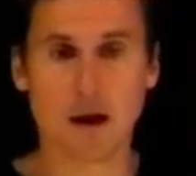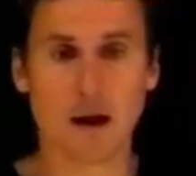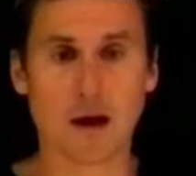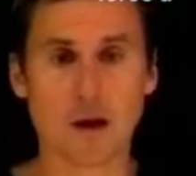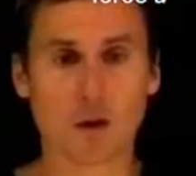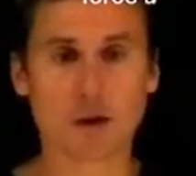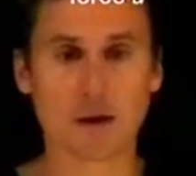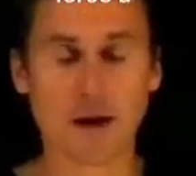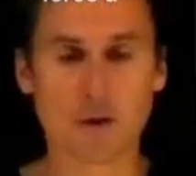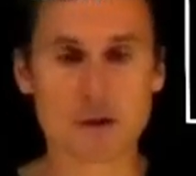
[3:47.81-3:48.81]
I look at
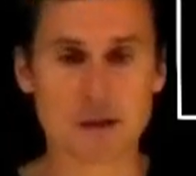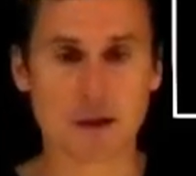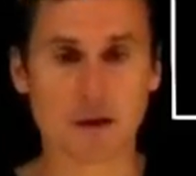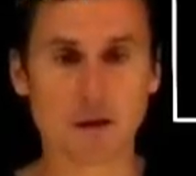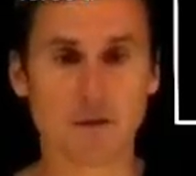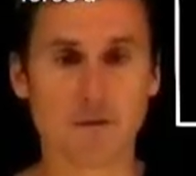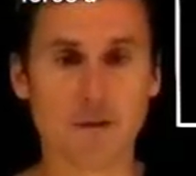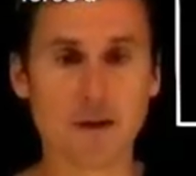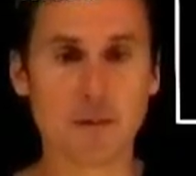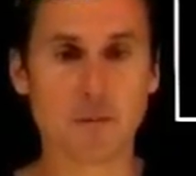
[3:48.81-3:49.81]
the error signal,
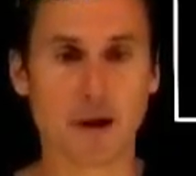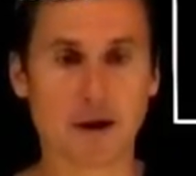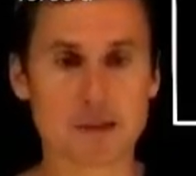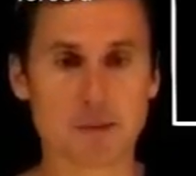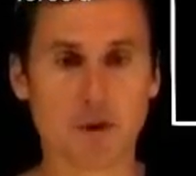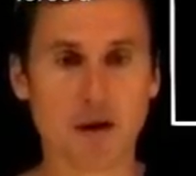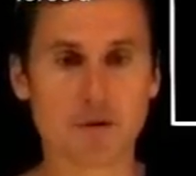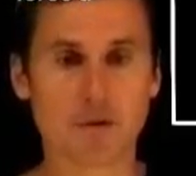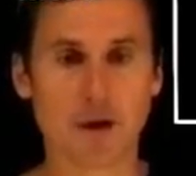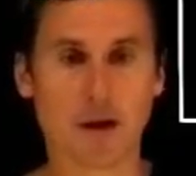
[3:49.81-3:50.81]
V minus
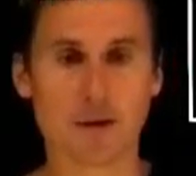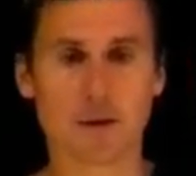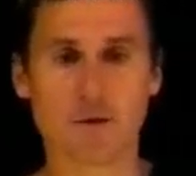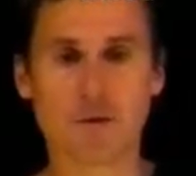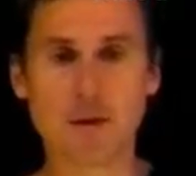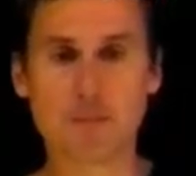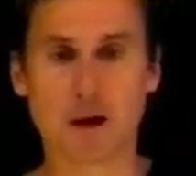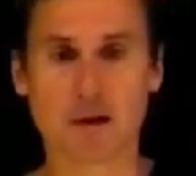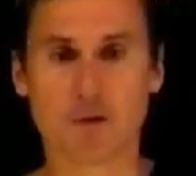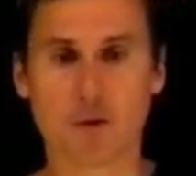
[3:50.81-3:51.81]
Vref, and the
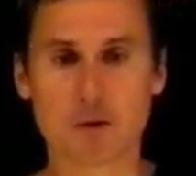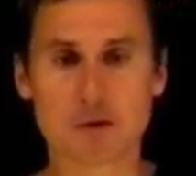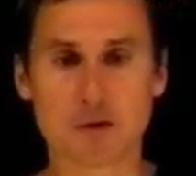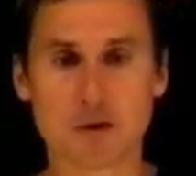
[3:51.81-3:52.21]
feedback force,